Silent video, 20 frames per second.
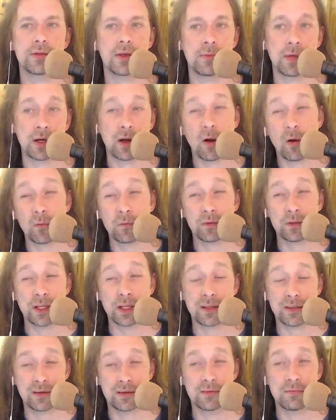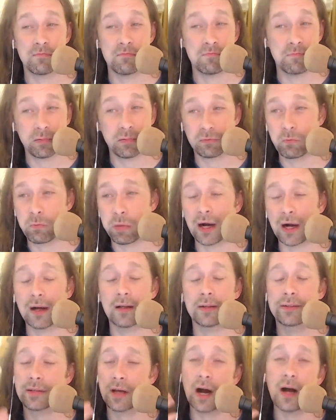I mean, hopefully there's
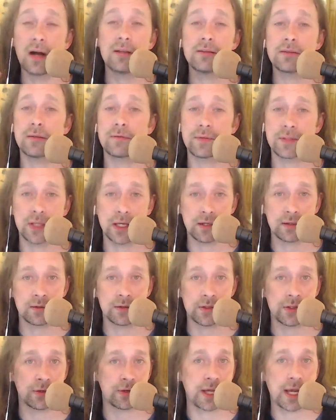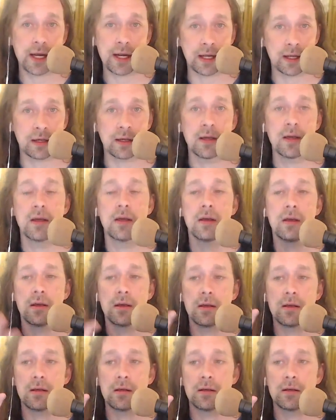tons of signals you're getting
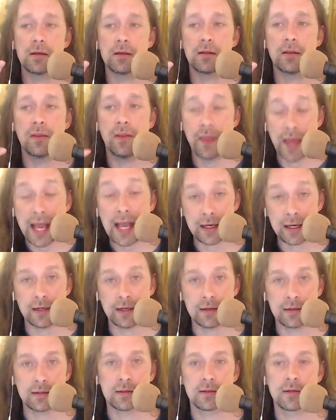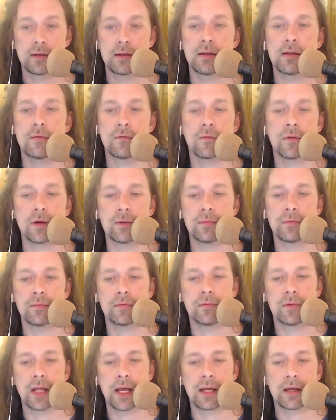then from
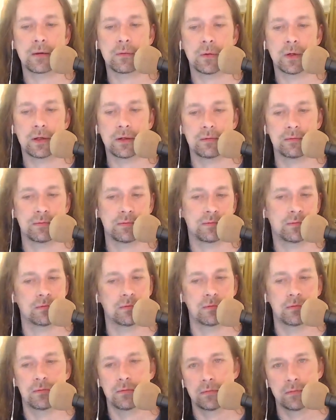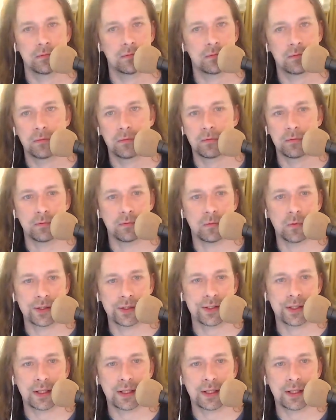like, well, what's it